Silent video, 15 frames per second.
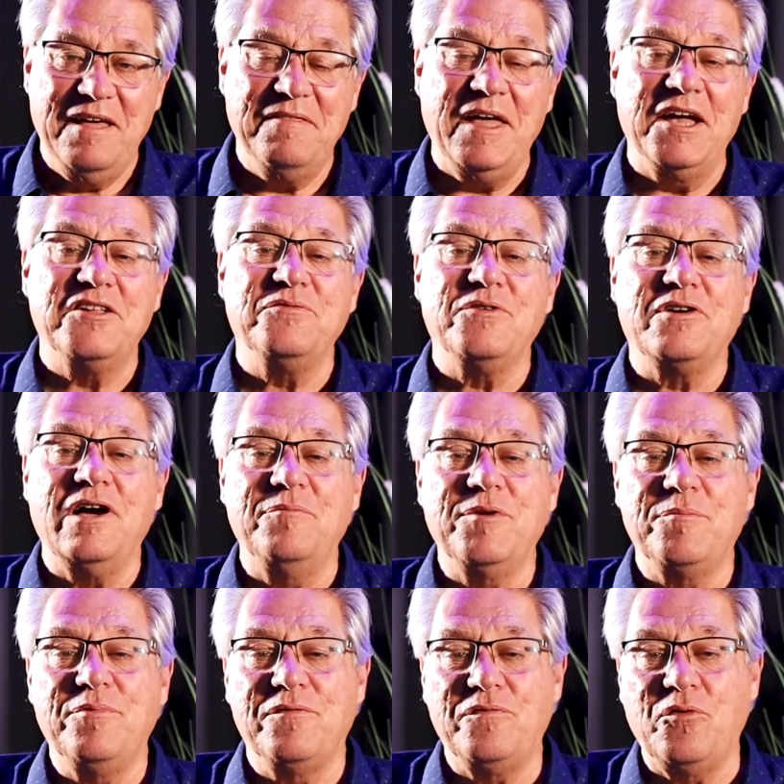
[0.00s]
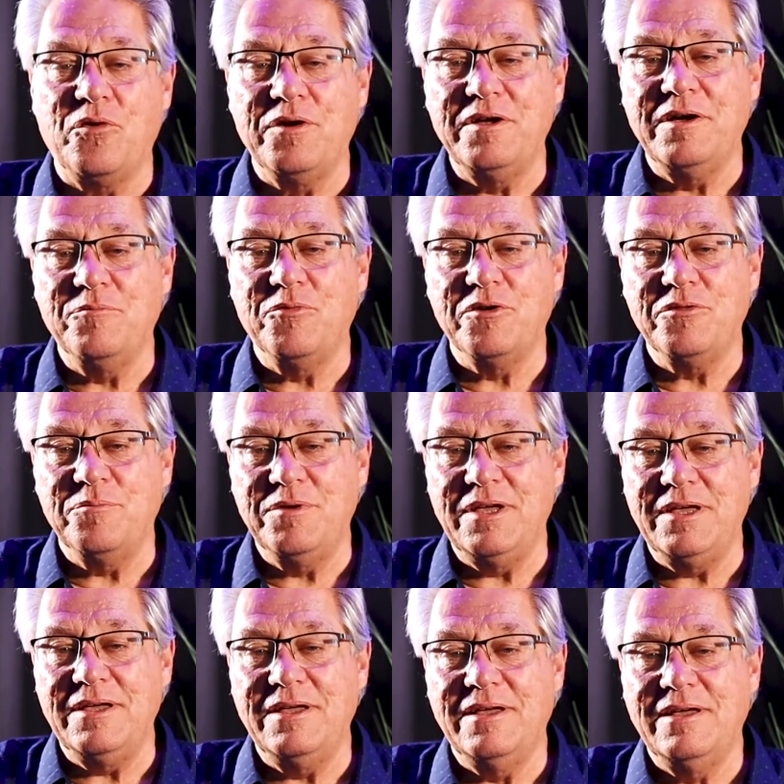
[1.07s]
Thanks for coming before him with
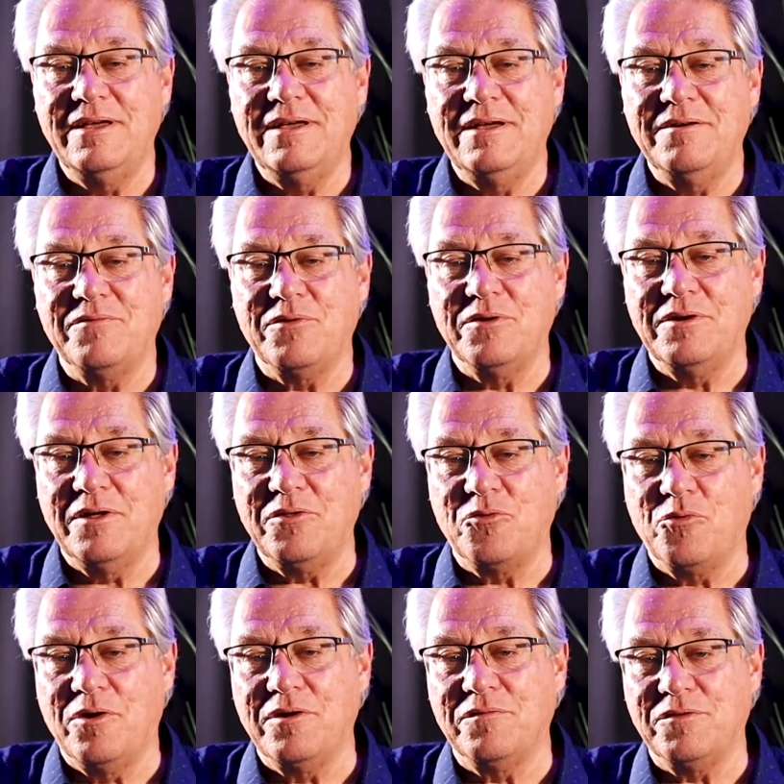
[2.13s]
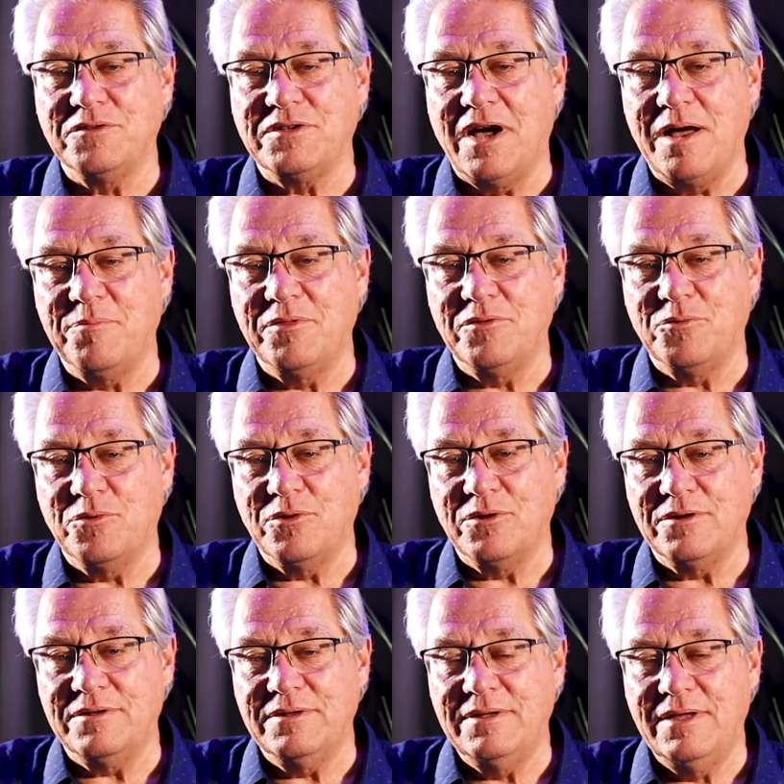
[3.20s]
me for another wonderful time in the
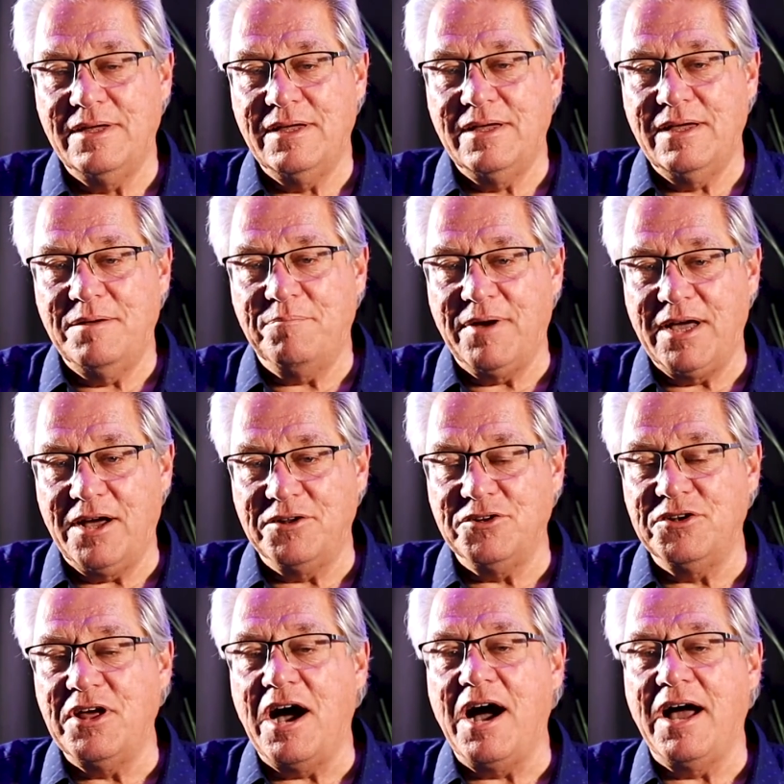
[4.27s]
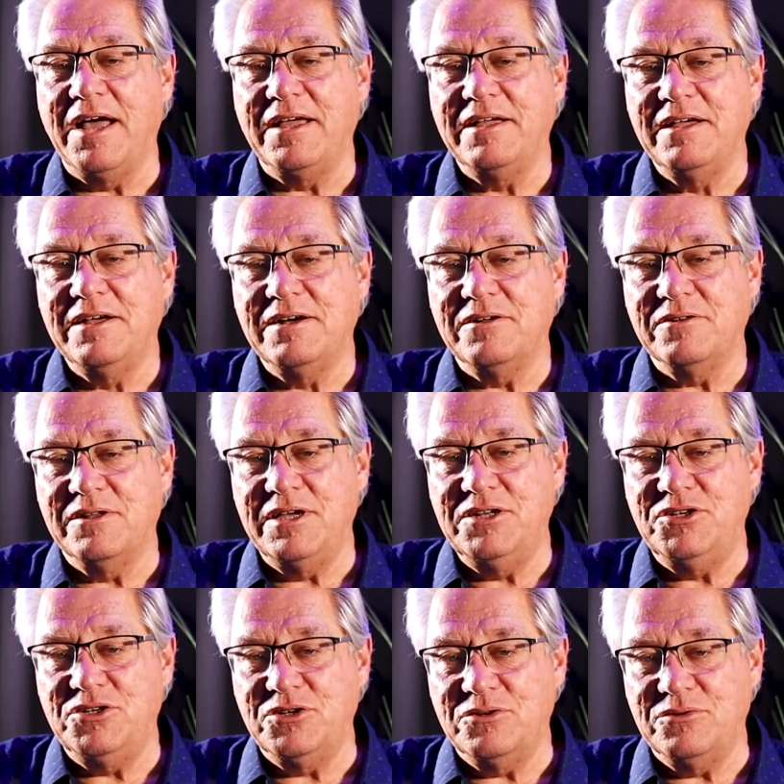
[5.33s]
Word. May Adonai
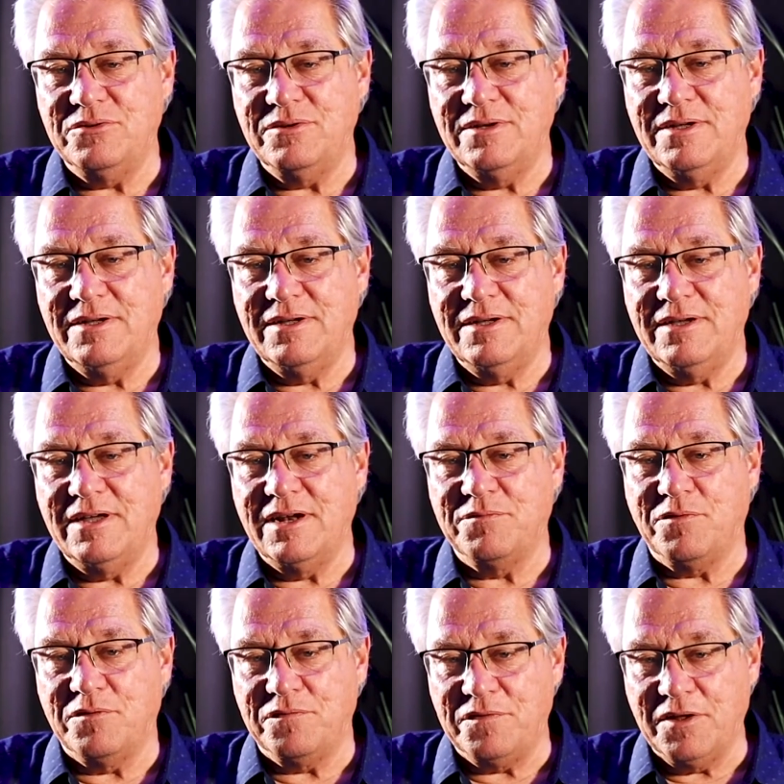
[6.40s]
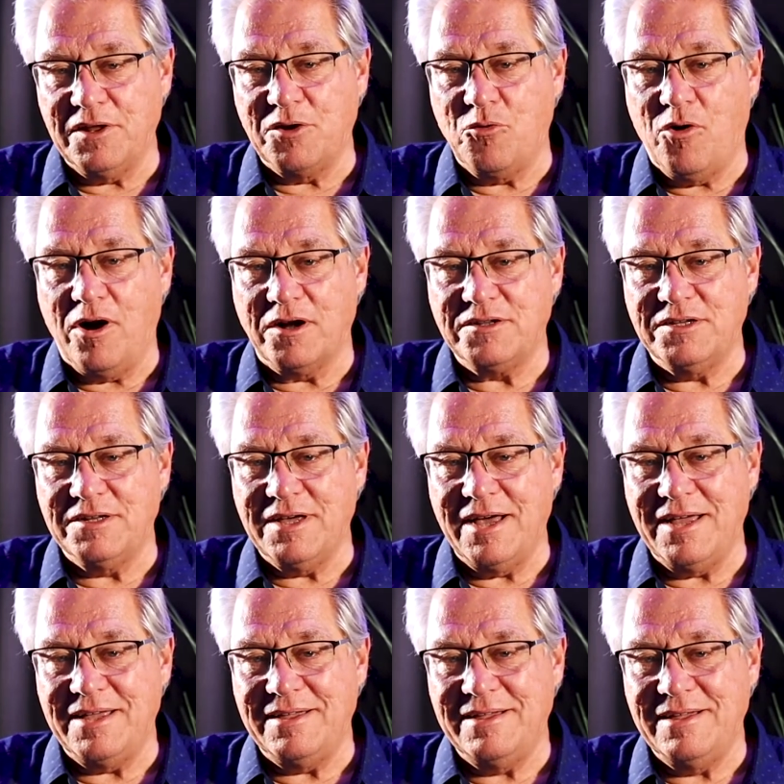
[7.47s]
lead you in a fulfilling walk
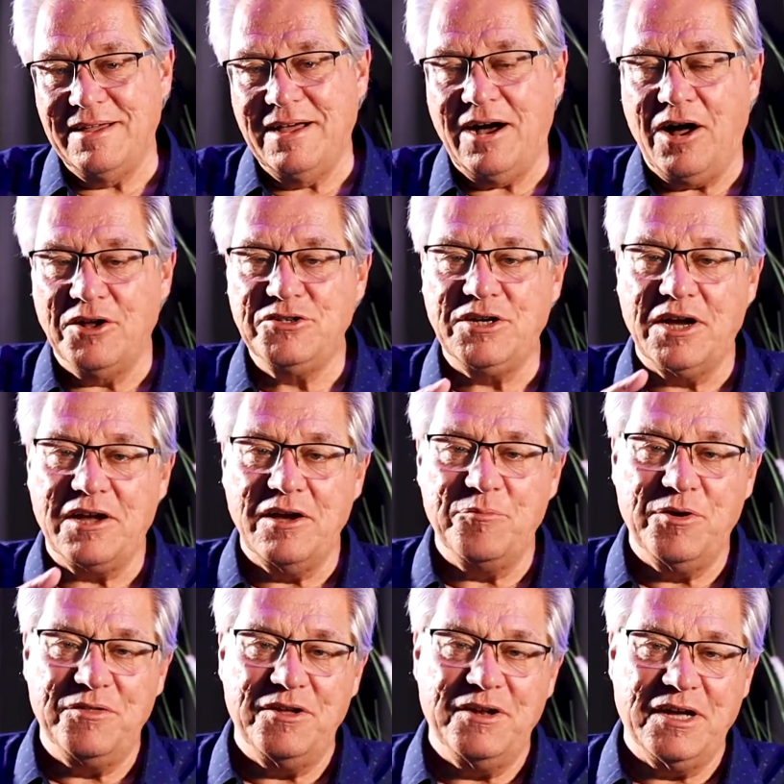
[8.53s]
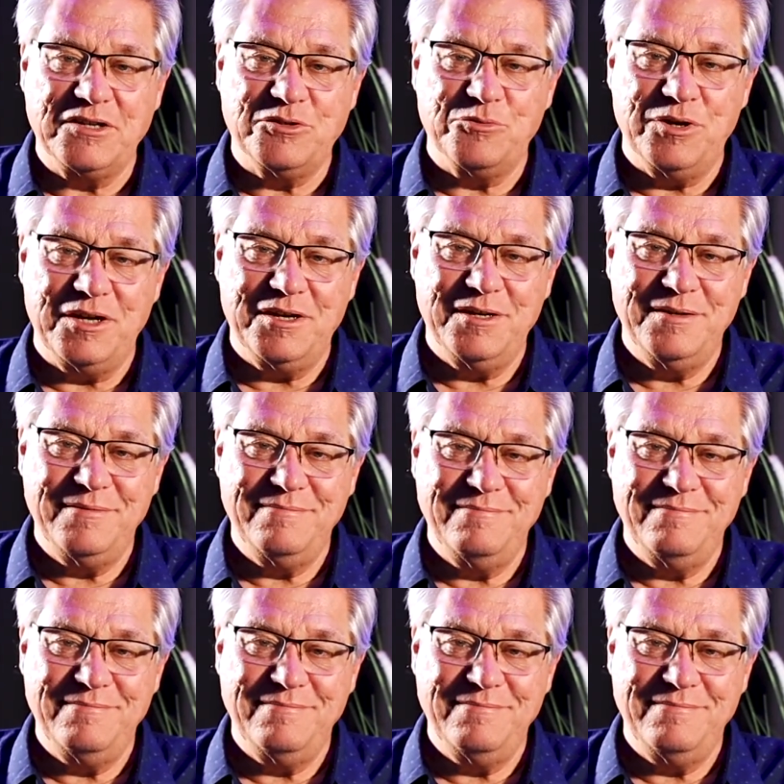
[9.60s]
today. I'll check in with you next week.